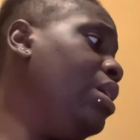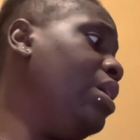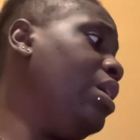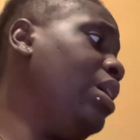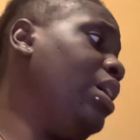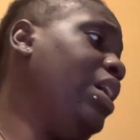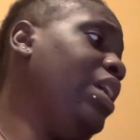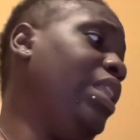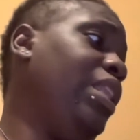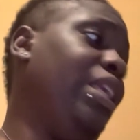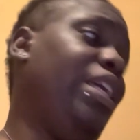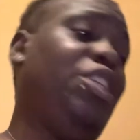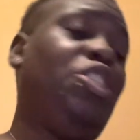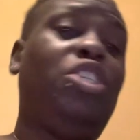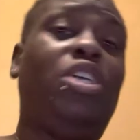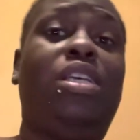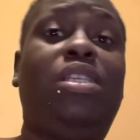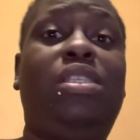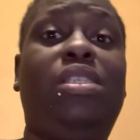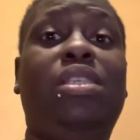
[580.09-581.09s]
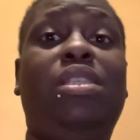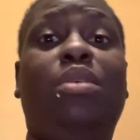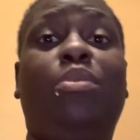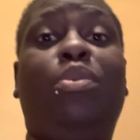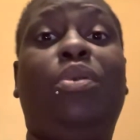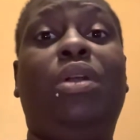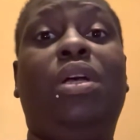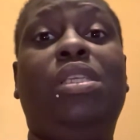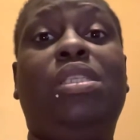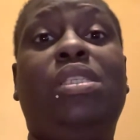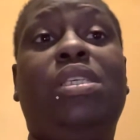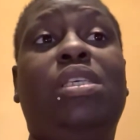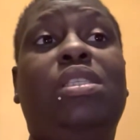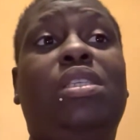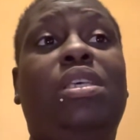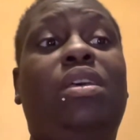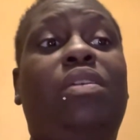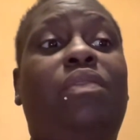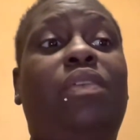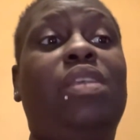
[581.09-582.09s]
and let y'all see the process
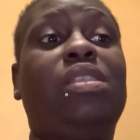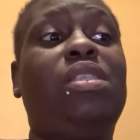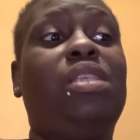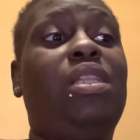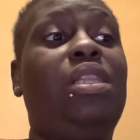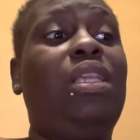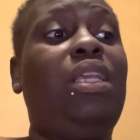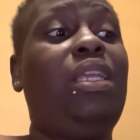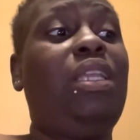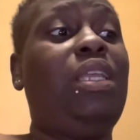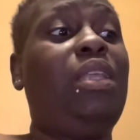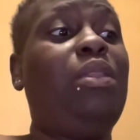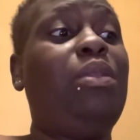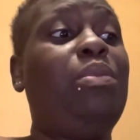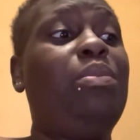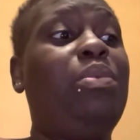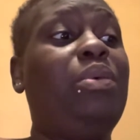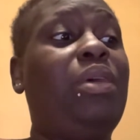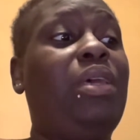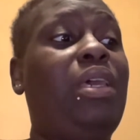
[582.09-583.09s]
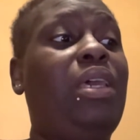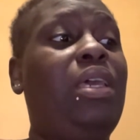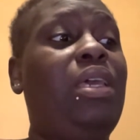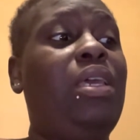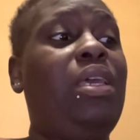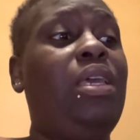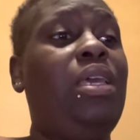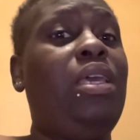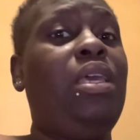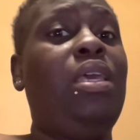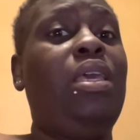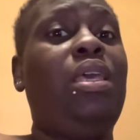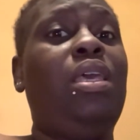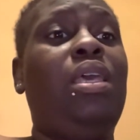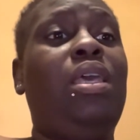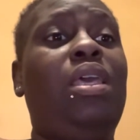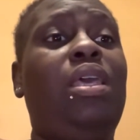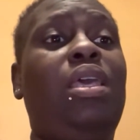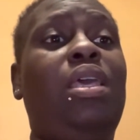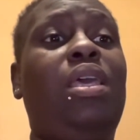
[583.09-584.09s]
of us cleaning, but
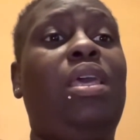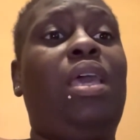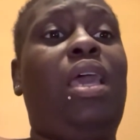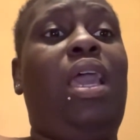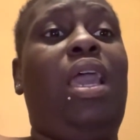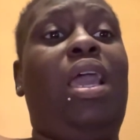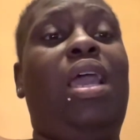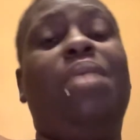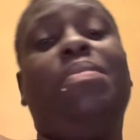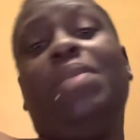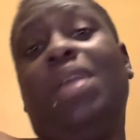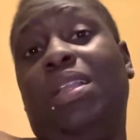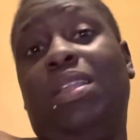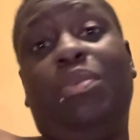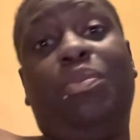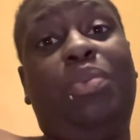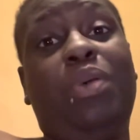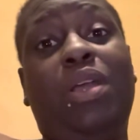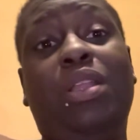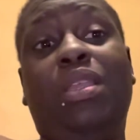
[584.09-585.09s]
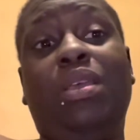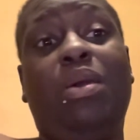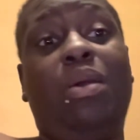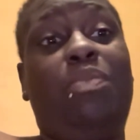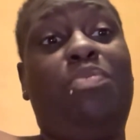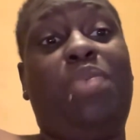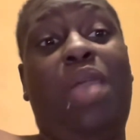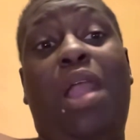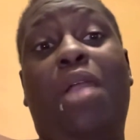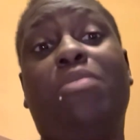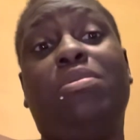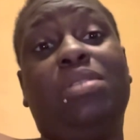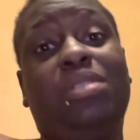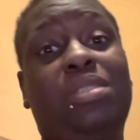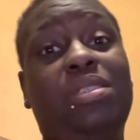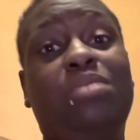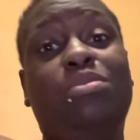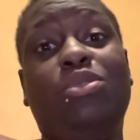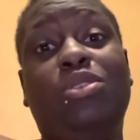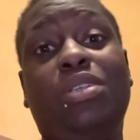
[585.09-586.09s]
I'm not about to embarrass
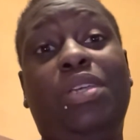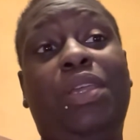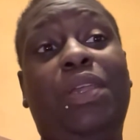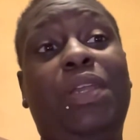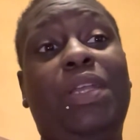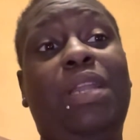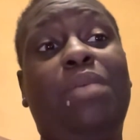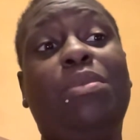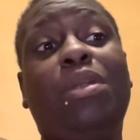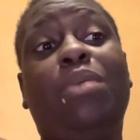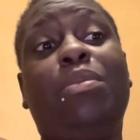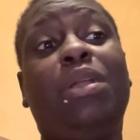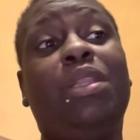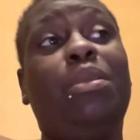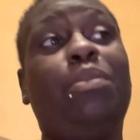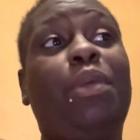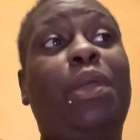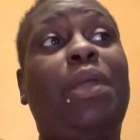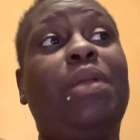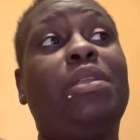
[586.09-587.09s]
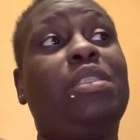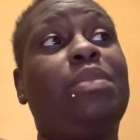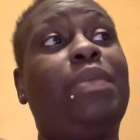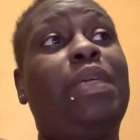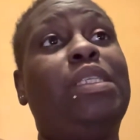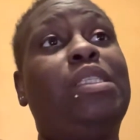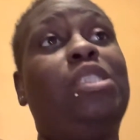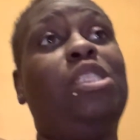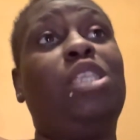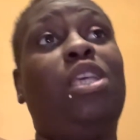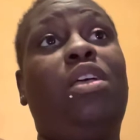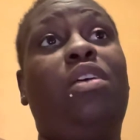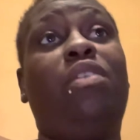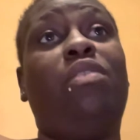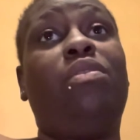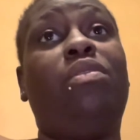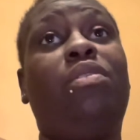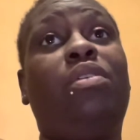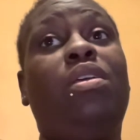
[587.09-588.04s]
them on here, and I'm not about to embarrass myself.